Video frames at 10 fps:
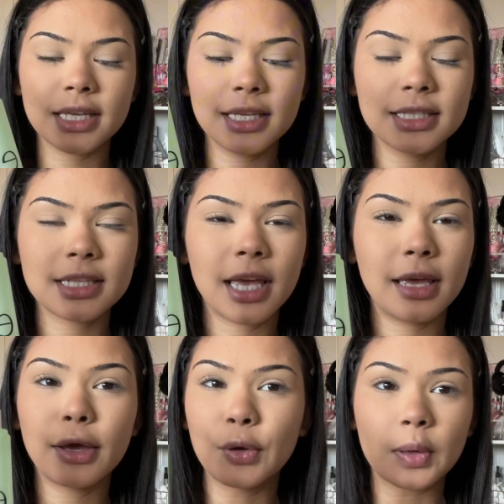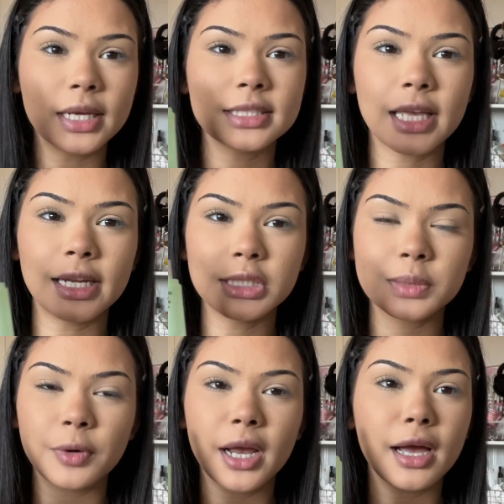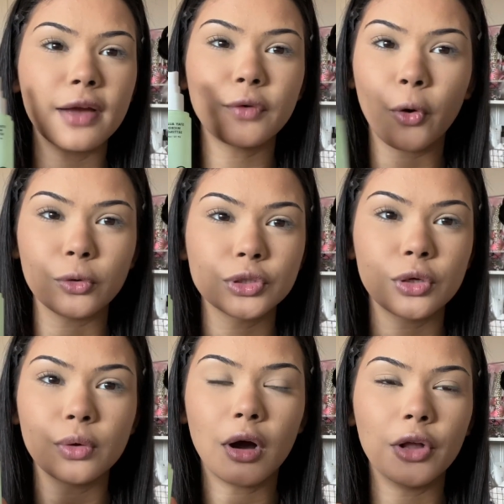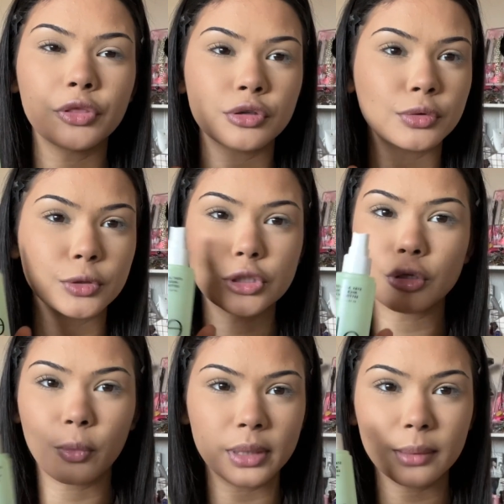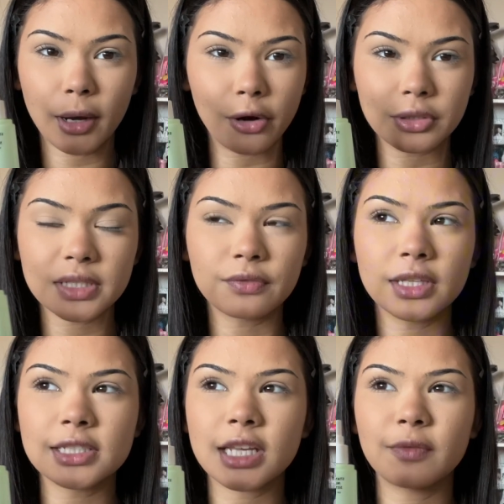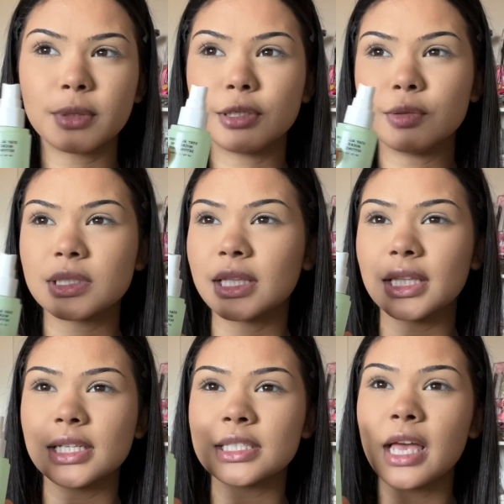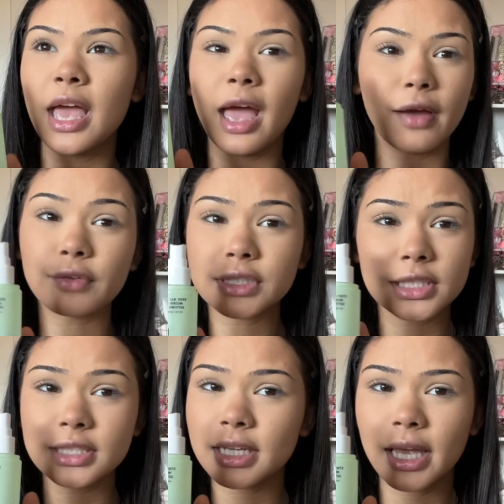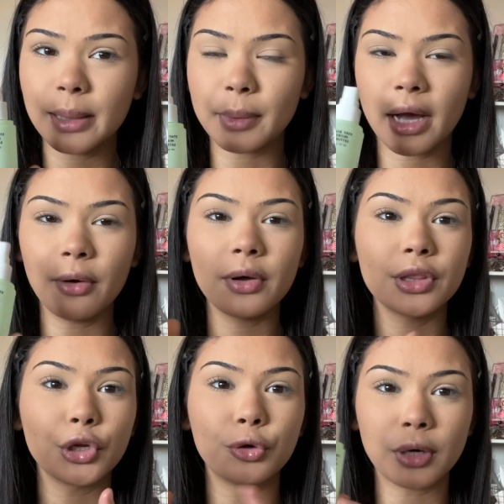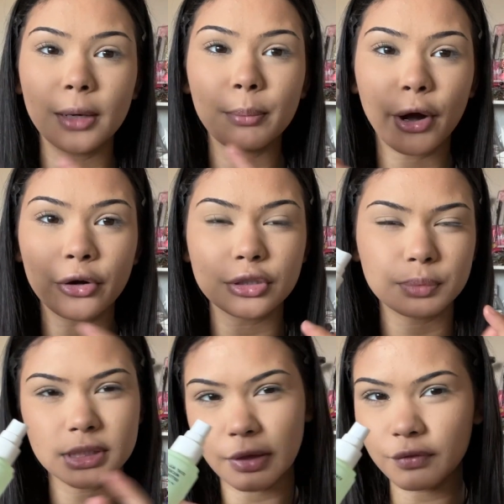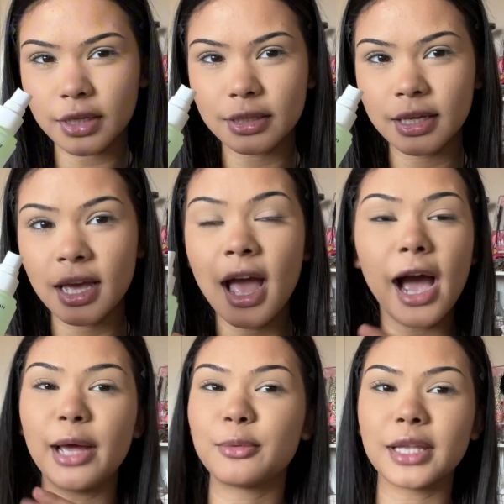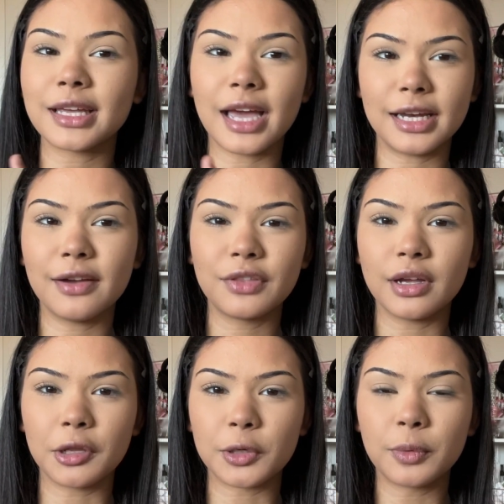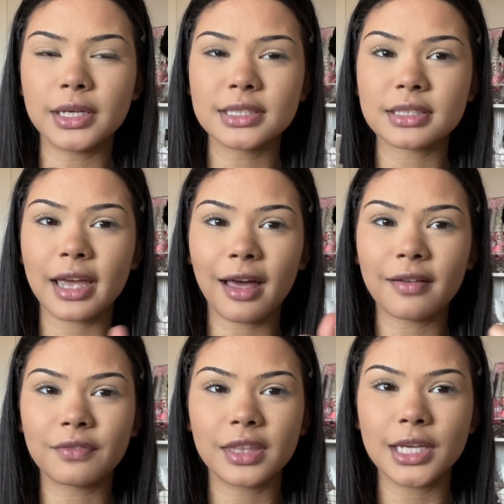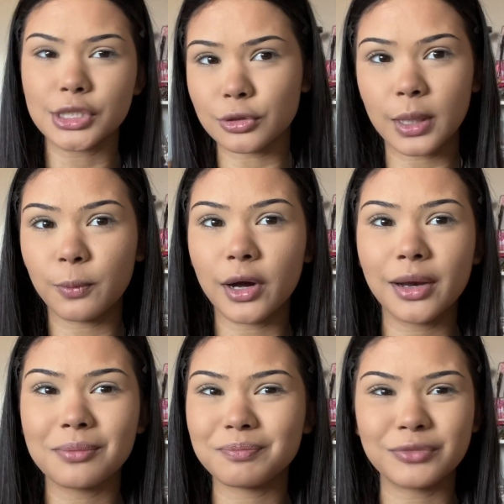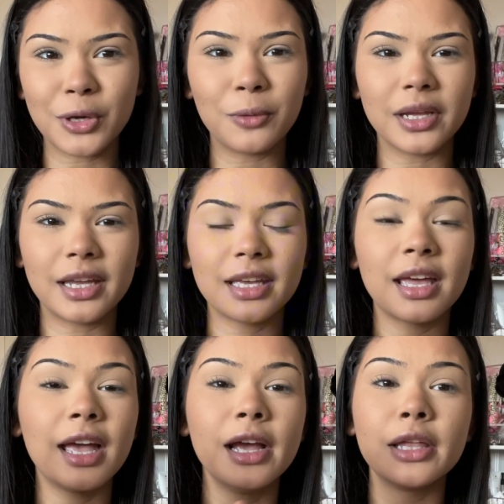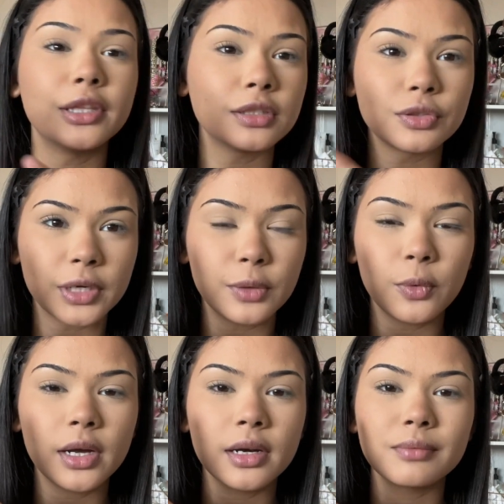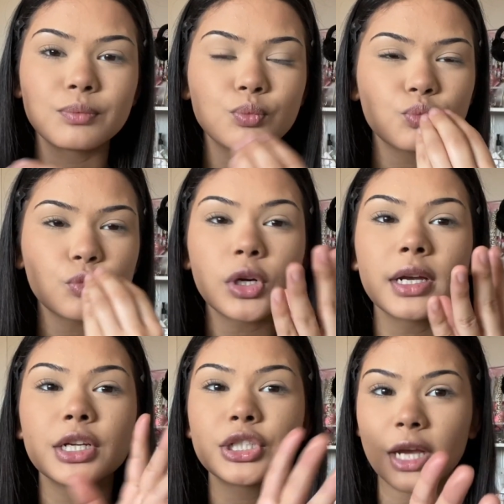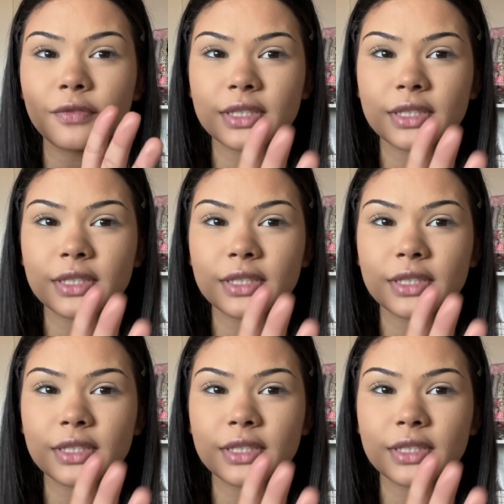is a great setting spray. I've also gone through so many bottles of this. I've been using this ever since it came out. The green bottle specifically, I don't like any of the other ones. I have the dewy one, don't like it. This green one, chef's